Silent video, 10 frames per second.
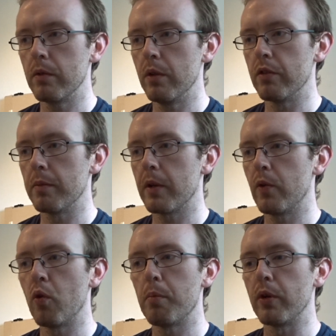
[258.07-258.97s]
losing about
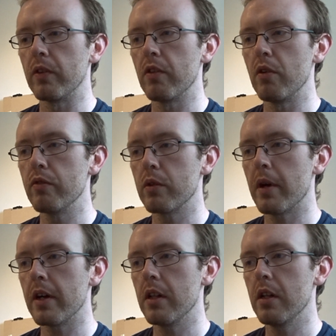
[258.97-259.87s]
0.2 for a
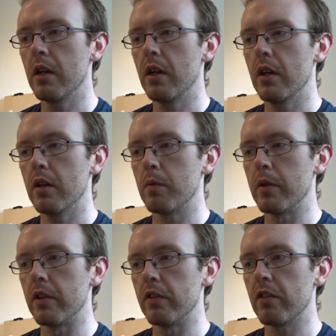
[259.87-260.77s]
while,
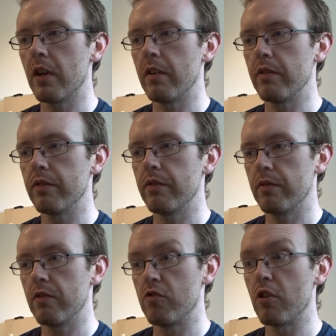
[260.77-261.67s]
whereas I've
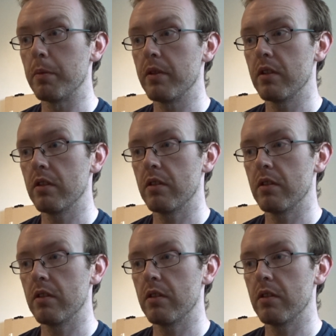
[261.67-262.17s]
dropped